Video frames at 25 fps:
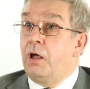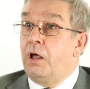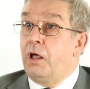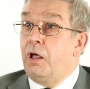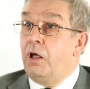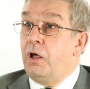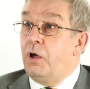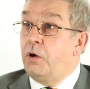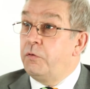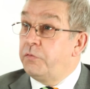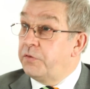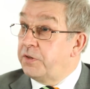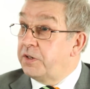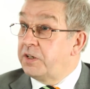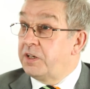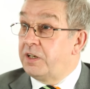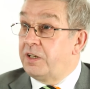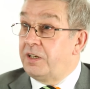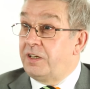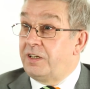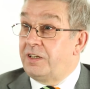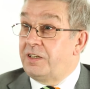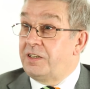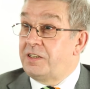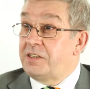Over the
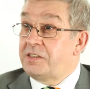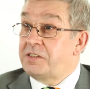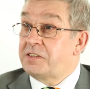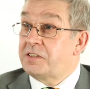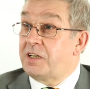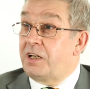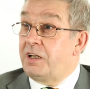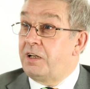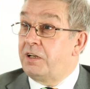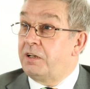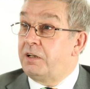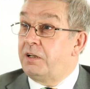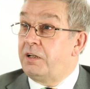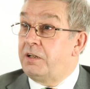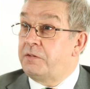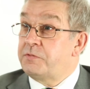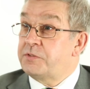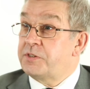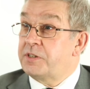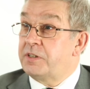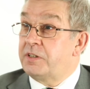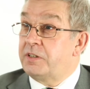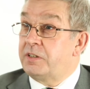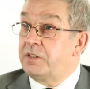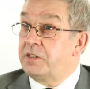years, I've
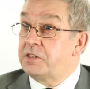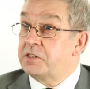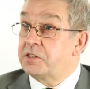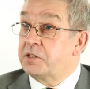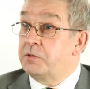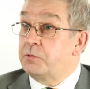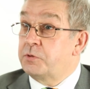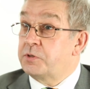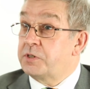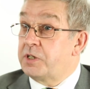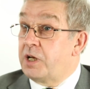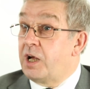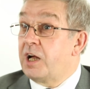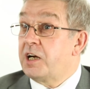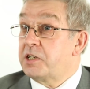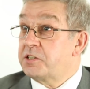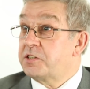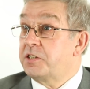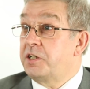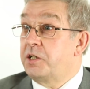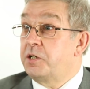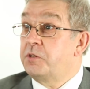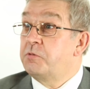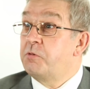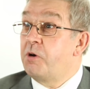seen the skill set
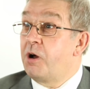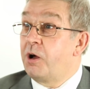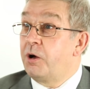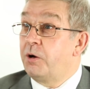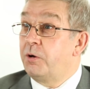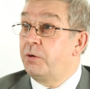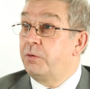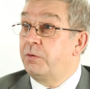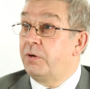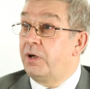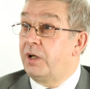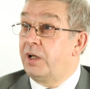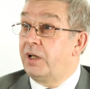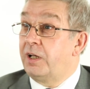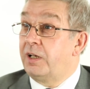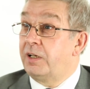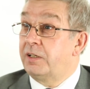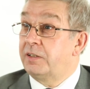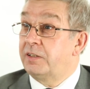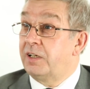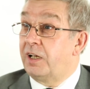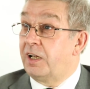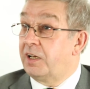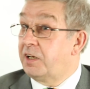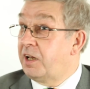actually grow,
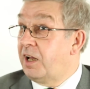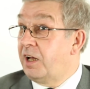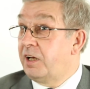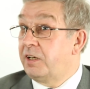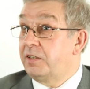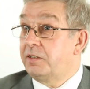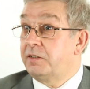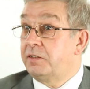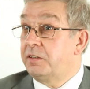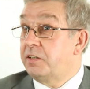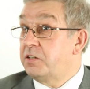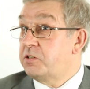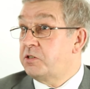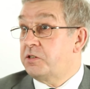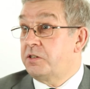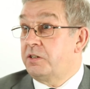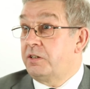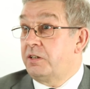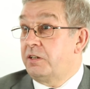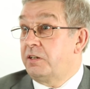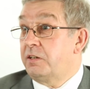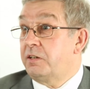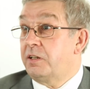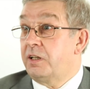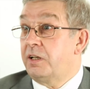and again this
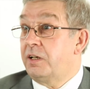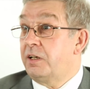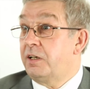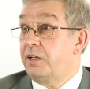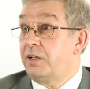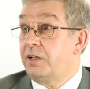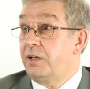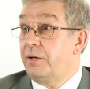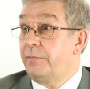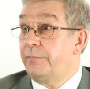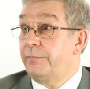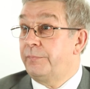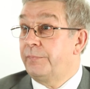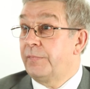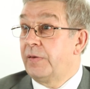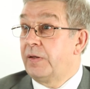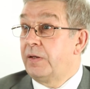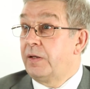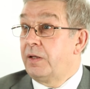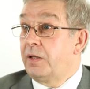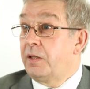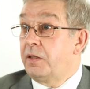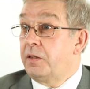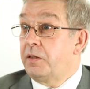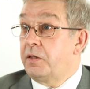year
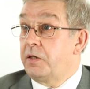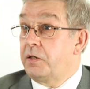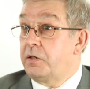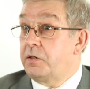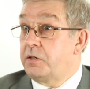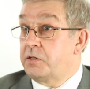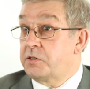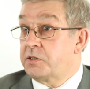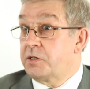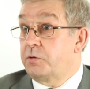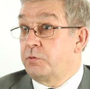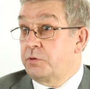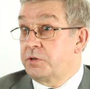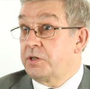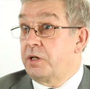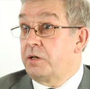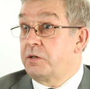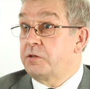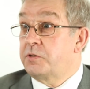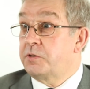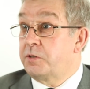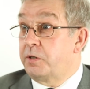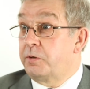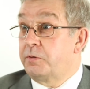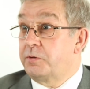the skill set of
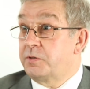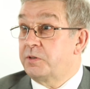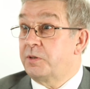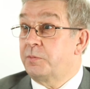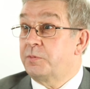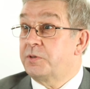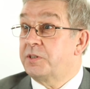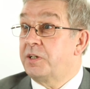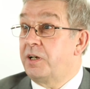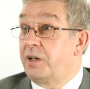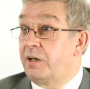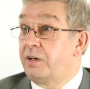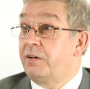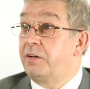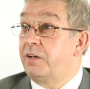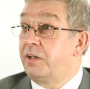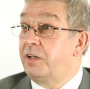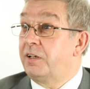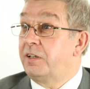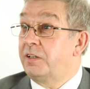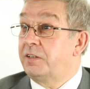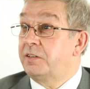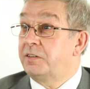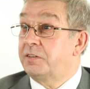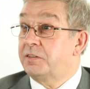the students upstairs
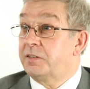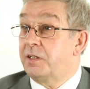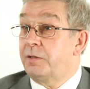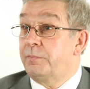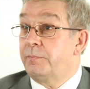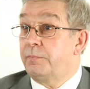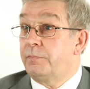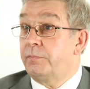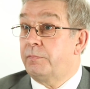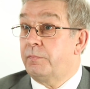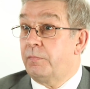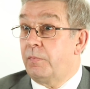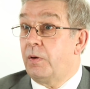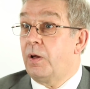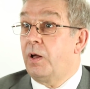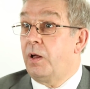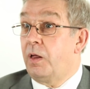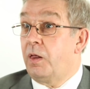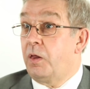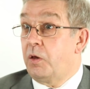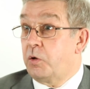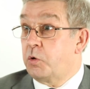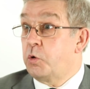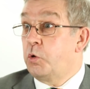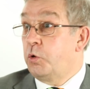is
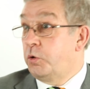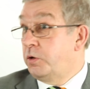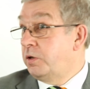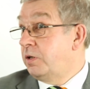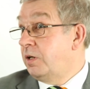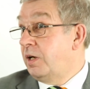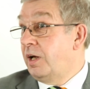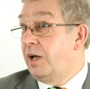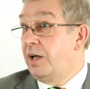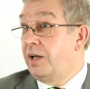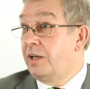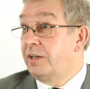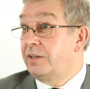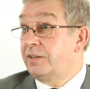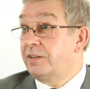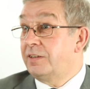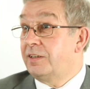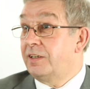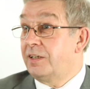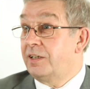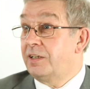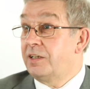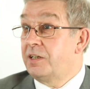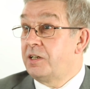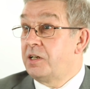good,
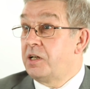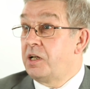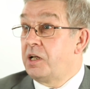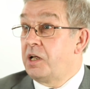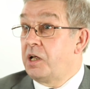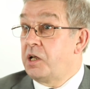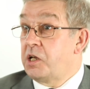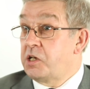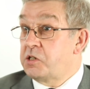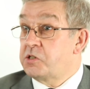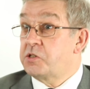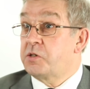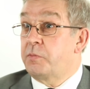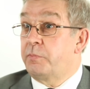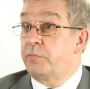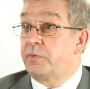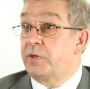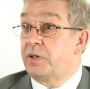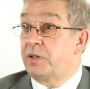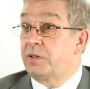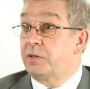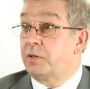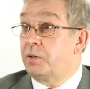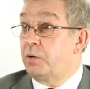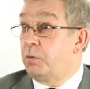and it's
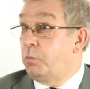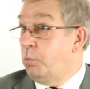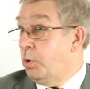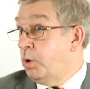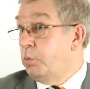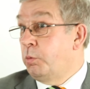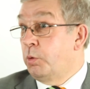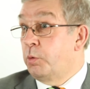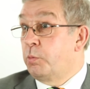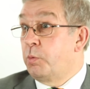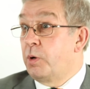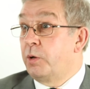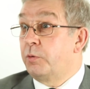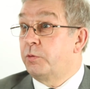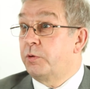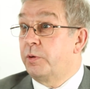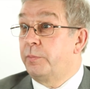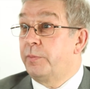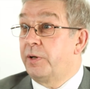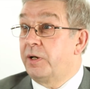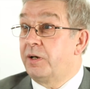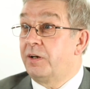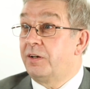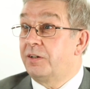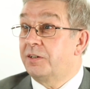something we would
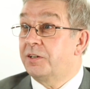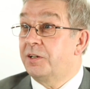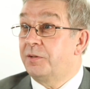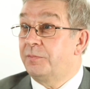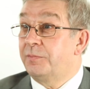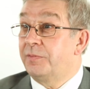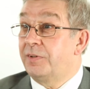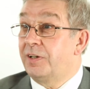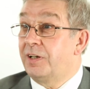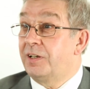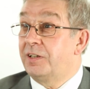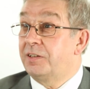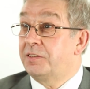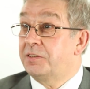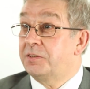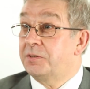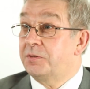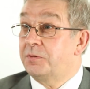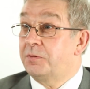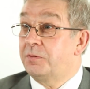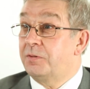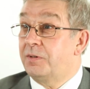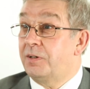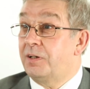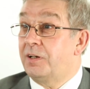welcome in our company
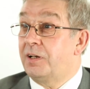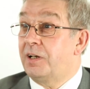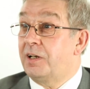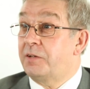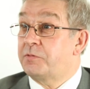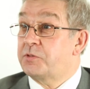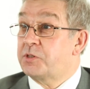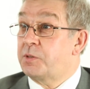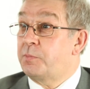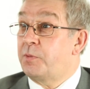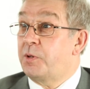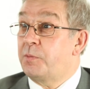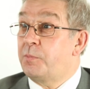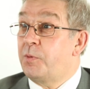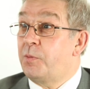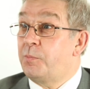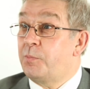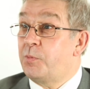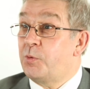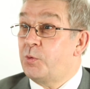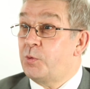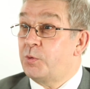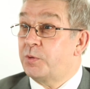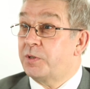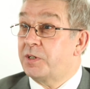to have some of them on
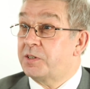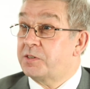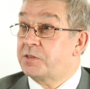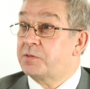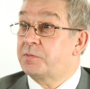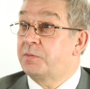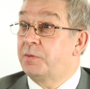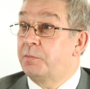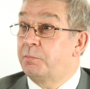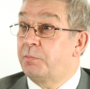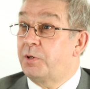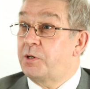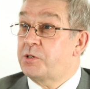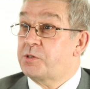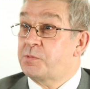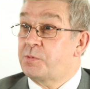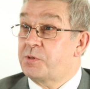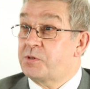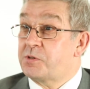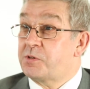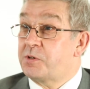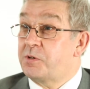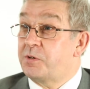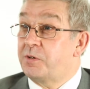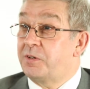board as
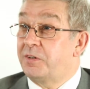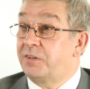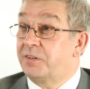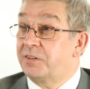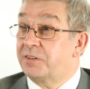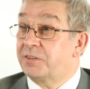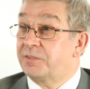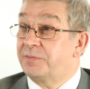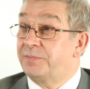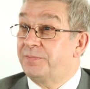placement students.